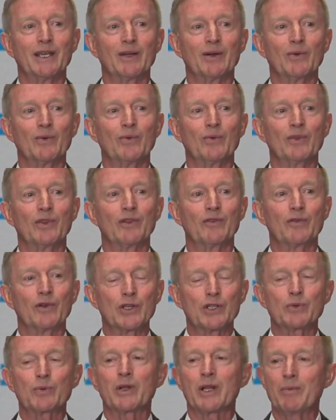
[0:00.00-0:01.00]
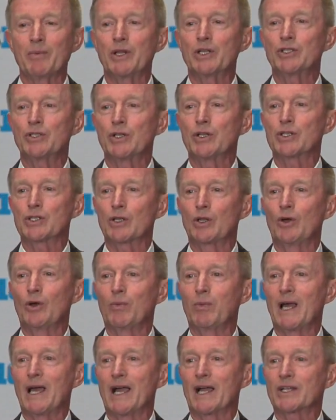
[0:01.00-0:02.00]
the first one I mentioned is low
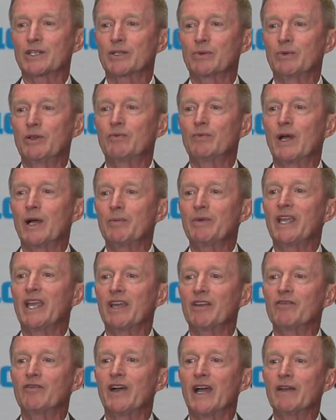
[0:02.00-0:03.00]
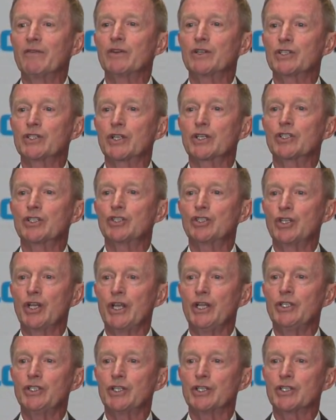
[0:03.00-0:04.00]
blocks. We've probably had five or six
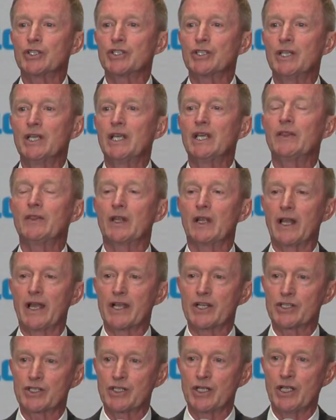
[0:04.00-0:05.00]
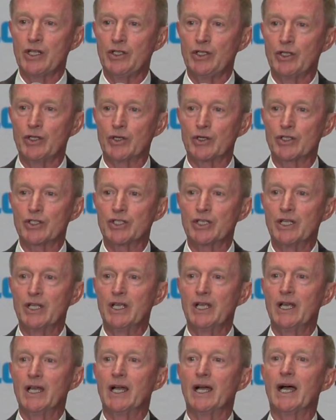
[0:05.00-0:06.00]
changes in the last 10 years
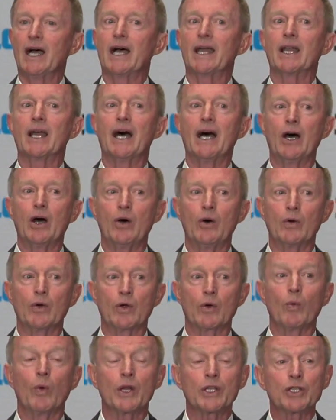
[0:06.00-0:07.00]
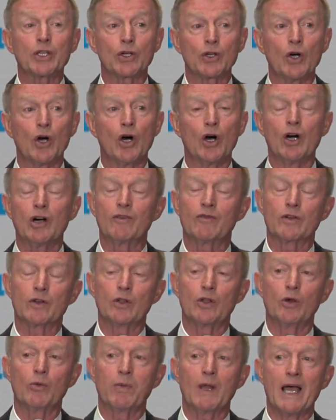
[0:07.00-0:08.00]
on how or what to call for
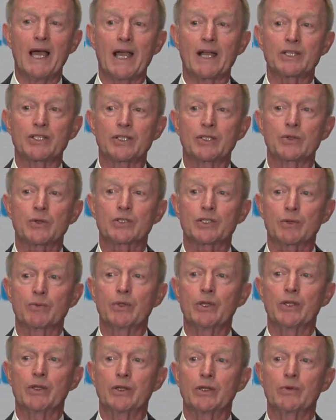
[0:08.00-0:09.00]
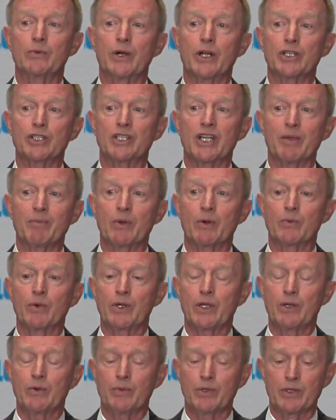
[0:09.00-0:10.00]
low blocks. So it's a really good question. I've been
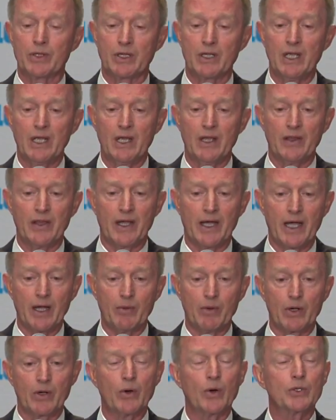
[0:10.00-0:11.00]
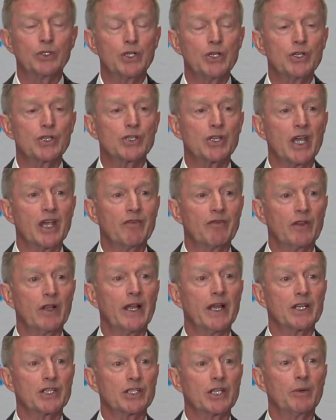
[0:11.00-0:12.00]
working with the, the Iowa coaching staff for the
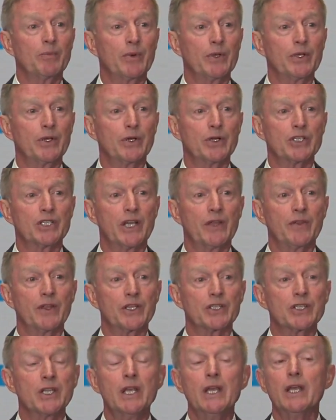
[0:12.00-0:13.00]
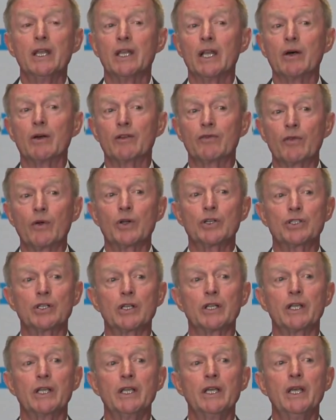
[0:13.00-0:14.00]
last couple of years on this. Now,
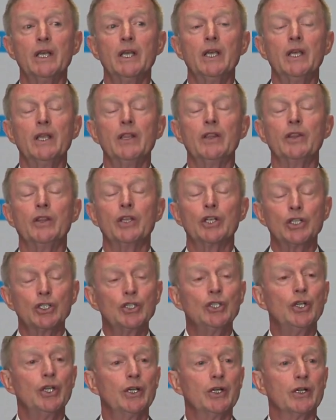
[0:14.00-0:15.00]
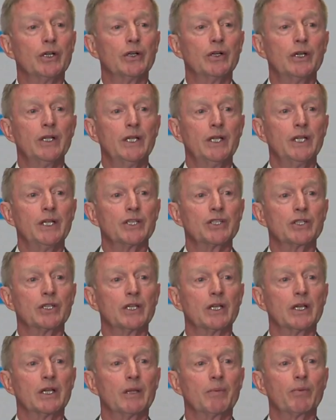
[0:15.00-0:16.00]
unfortunately, this year
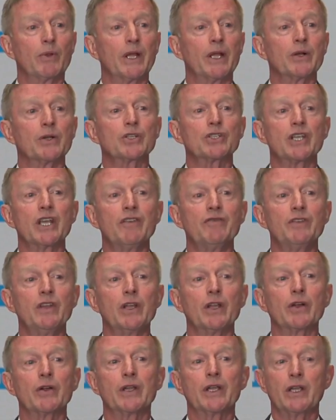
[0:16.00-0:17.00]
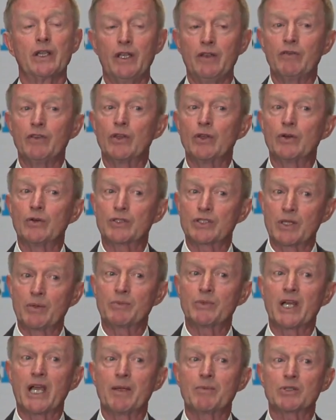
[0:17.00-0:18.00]
is a player safety area, even though
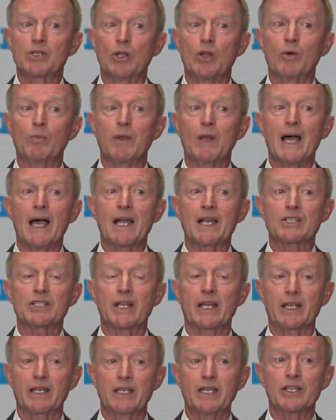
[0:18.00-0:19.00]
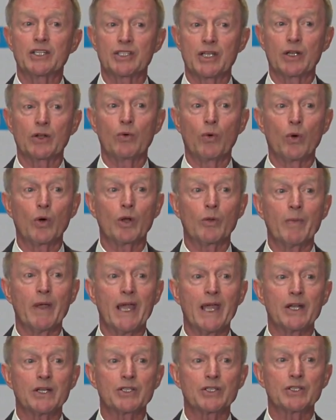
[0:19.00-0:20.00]
sometimes low blocks like hits on
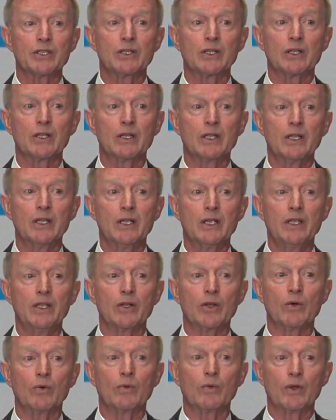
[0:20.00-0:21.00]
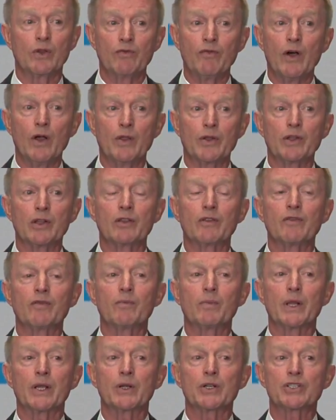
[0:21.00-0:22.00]
quarterbacks you know, would fall into the
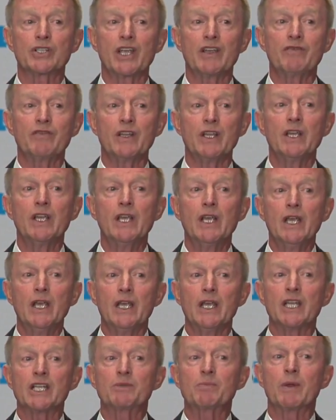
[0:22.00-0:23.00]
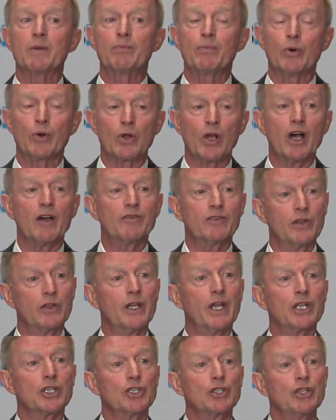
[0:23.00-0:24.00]
player safety. It's been put off to
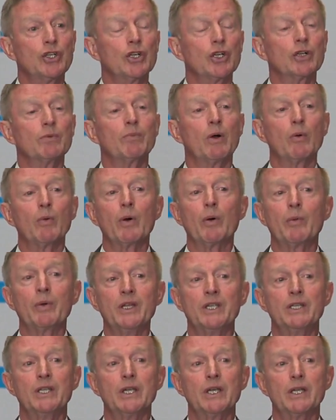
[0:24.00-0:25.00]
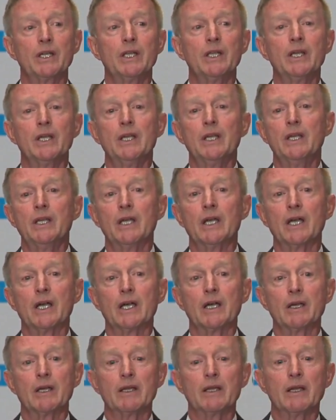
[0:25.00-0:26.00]
next year, but what we did,
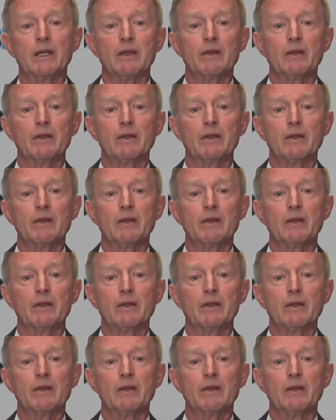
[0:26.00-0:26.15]
uh,